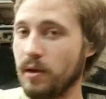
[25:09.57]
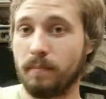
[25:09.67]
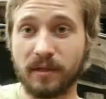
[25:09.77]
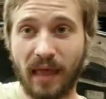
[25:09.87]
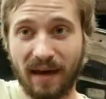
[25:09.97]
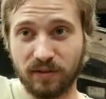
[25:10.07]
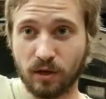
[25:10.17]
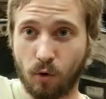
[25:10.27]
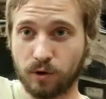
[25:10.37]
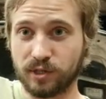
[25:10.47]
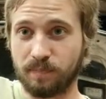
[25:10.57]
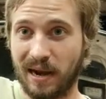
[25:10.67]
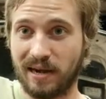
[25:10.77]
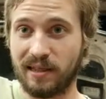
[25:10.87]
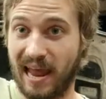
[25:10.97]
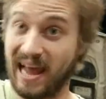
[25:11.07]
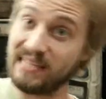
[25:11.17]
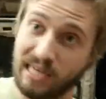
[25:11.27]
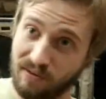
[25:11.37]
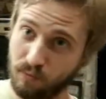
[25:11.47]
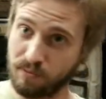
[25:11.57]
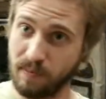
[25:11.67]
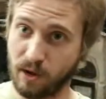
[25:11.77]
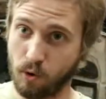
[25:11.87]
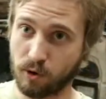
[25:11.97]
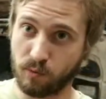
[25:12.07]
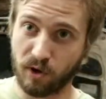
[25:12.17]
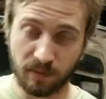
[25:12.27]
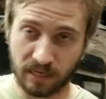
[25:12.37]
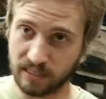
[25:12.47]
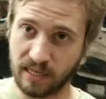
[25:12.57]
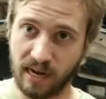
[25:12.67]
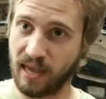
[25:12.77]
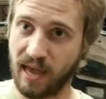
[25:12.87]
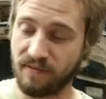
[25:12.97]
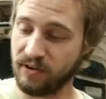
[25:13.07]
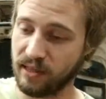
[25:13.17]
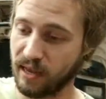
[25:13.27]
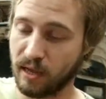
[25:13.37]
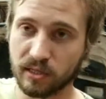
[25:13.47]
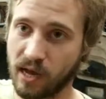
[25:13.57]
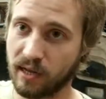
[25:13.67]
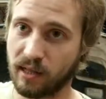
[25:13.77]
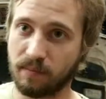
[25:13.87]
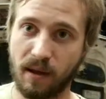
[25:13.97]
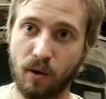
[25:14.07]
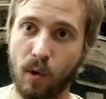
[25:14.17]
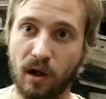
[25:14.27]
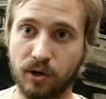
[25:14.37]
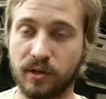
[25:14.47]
but having the cord is a pain in the ass, even with my corded reel, because then I can't have anything else on it, like my welder.